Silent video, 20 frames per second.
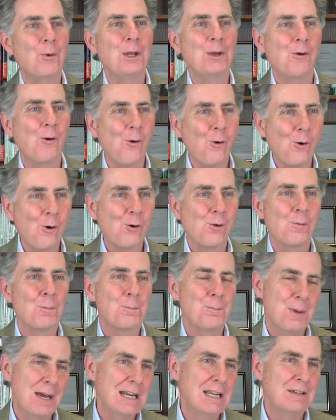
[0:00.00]
We all
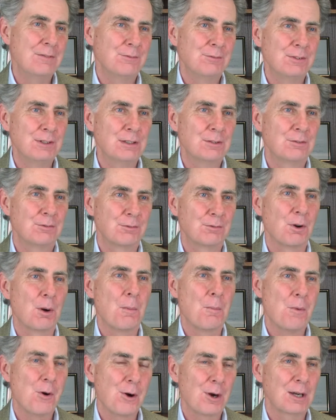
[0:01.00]
benefit
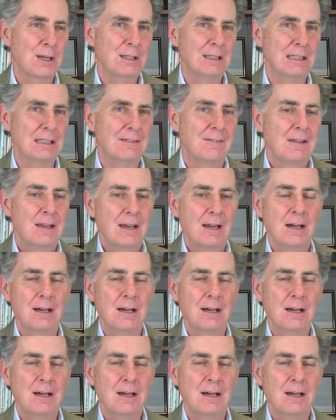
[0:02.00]
from marketing.